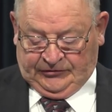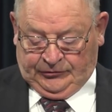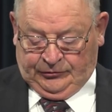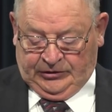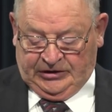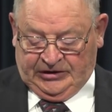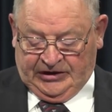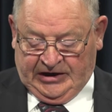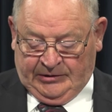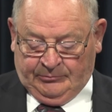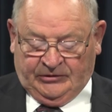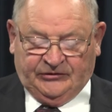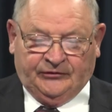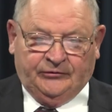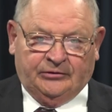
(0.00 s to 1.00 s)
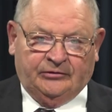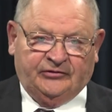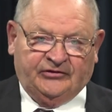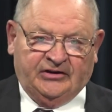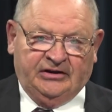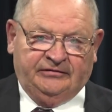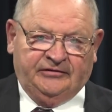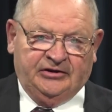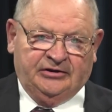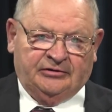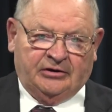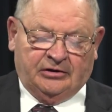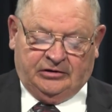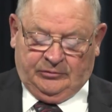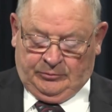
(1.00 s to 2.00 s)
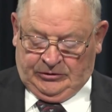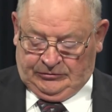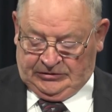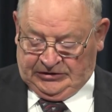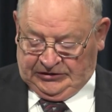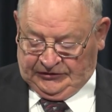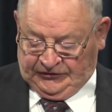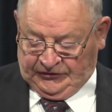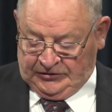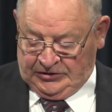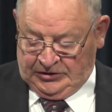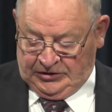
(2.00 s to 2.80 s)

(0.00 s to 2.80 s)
to create an atmosphere of safety in our communities.